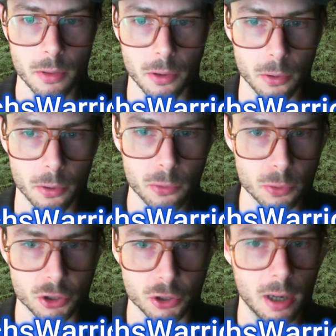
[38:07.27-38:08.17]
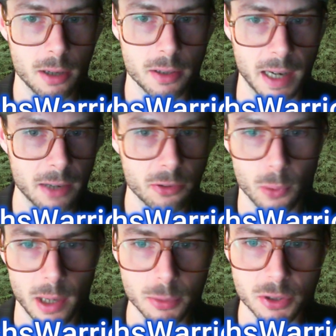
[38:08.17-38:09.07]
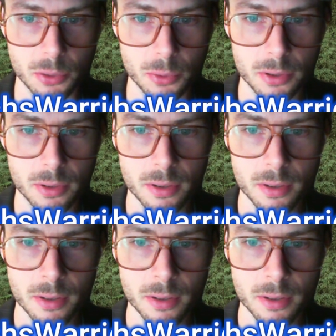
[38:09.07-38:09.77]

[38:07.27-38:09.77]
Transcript: The nurse was shocked and asked what I was doing